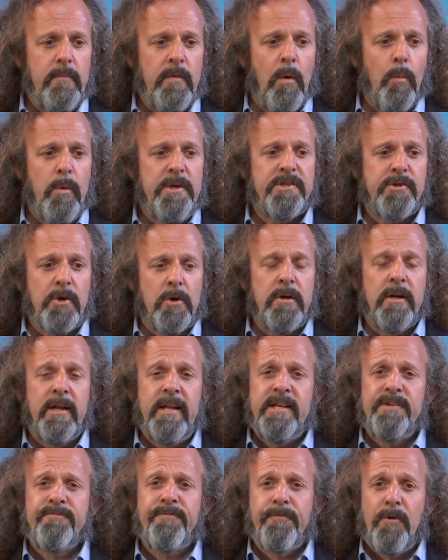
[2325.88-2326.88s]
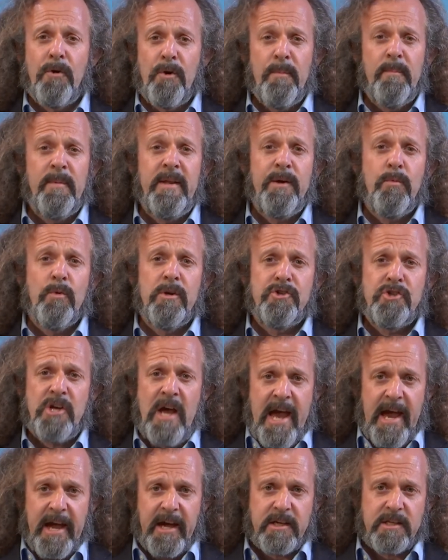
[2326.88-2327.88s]
We certainly firmly
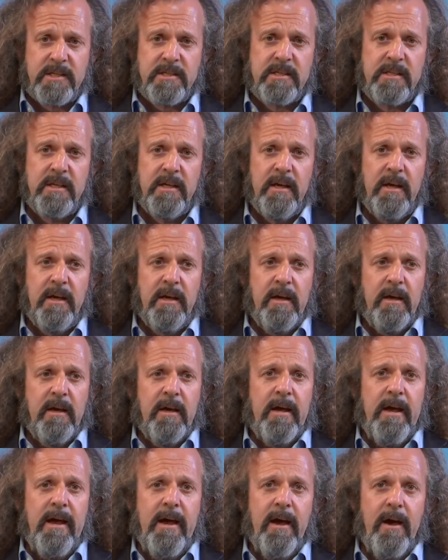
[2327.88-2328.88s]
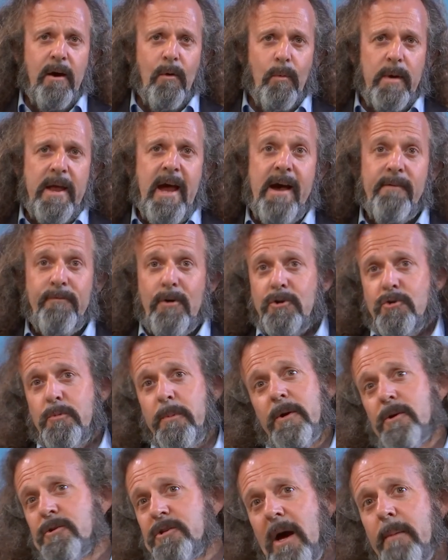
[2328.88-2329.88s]
reject. We have
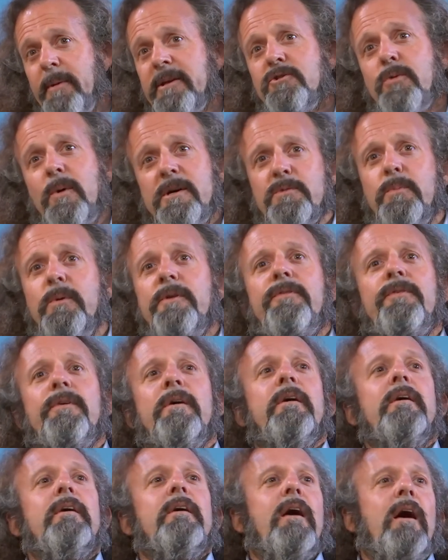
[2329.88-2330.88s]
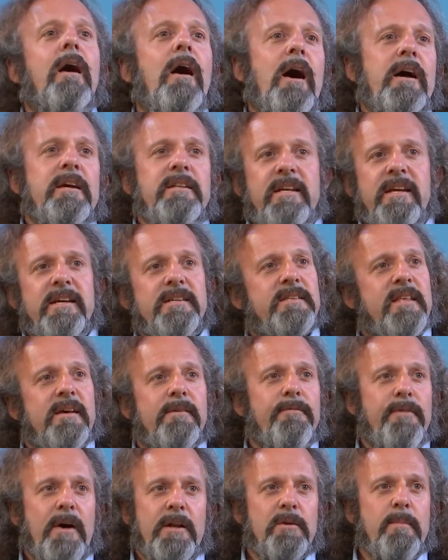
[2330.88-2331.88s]
entrepreneurs coming to us with ideas
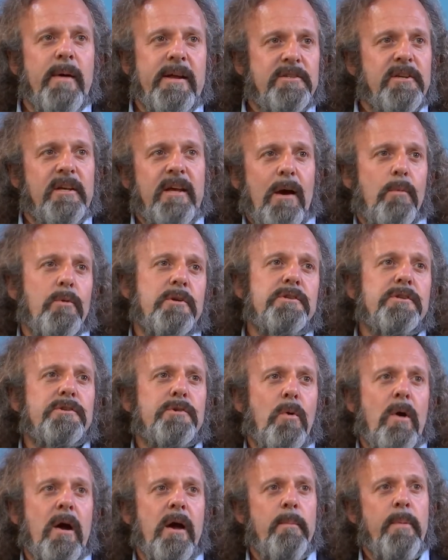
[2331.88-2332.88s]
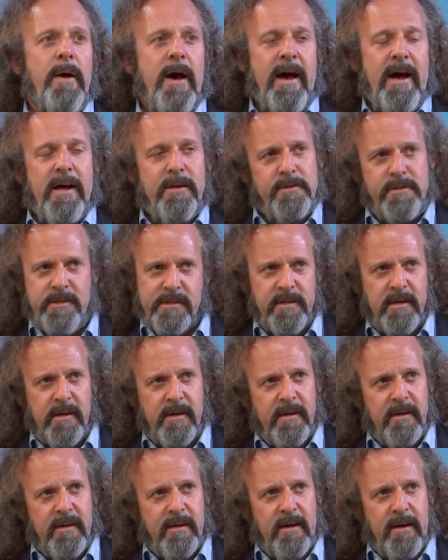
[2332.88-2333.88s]
that fundamentally I would describe as
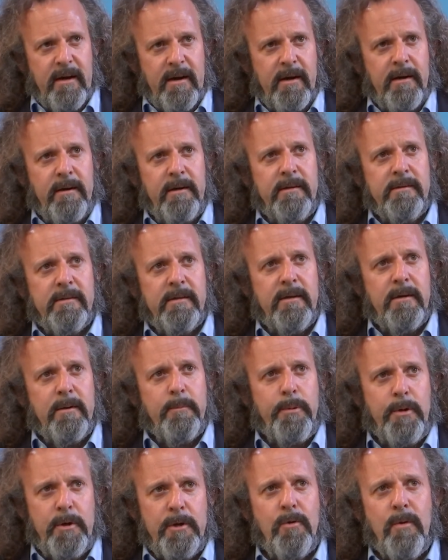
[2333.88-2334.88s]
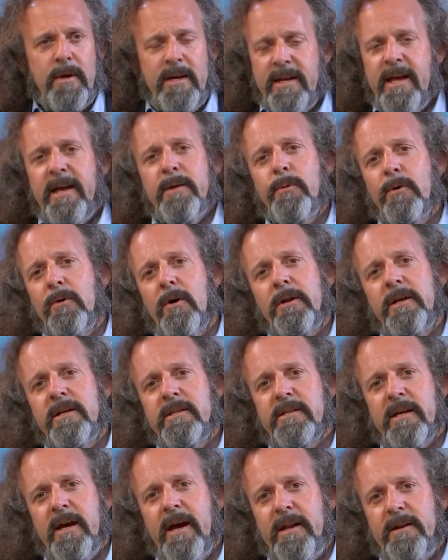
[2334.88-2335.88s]
put a green label on
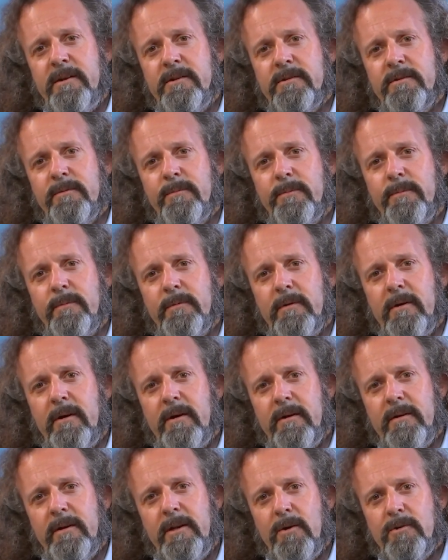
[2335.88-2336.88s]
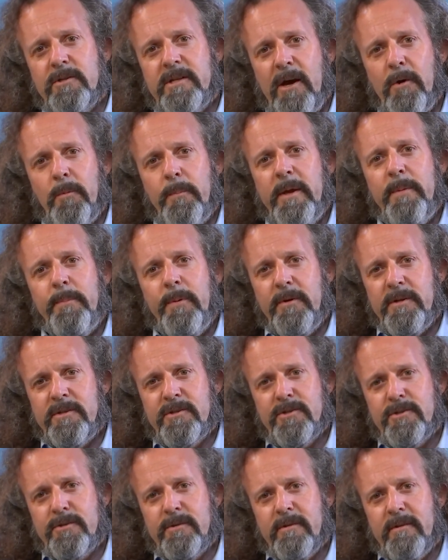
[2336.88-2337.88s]
it and tell people
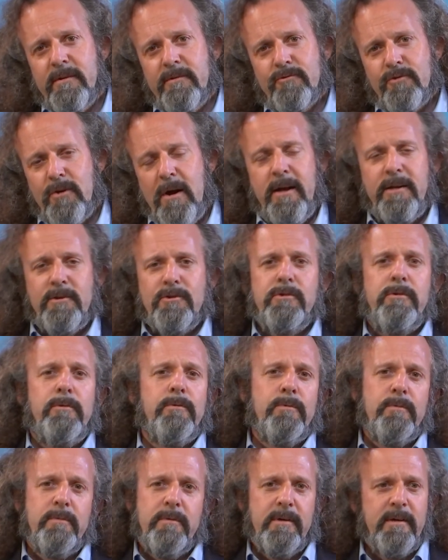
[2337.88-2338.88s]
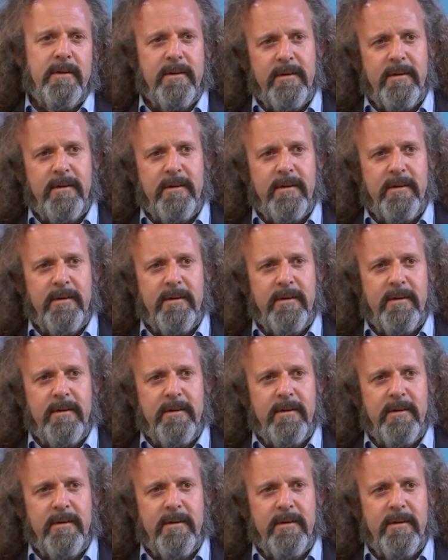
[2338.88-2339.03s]
it's trying to